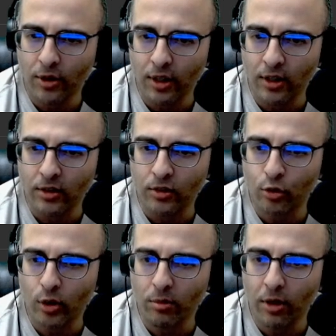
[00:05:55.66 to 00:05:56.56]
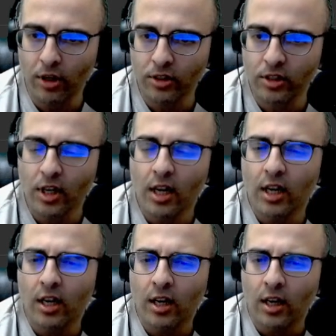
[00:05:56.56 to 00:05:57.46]
and stream boss.
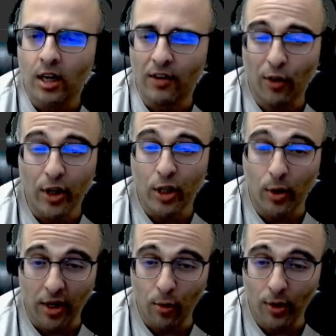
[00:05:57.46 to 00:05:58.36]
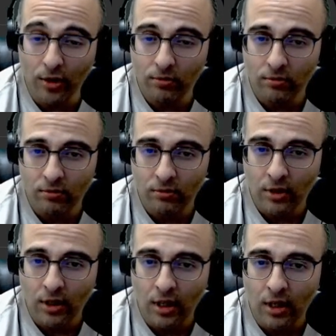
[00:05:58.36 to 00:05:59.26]
I've already created one.
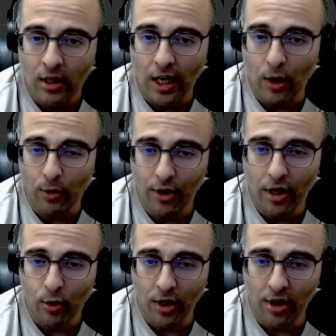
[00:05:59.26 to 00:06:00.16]
I will not create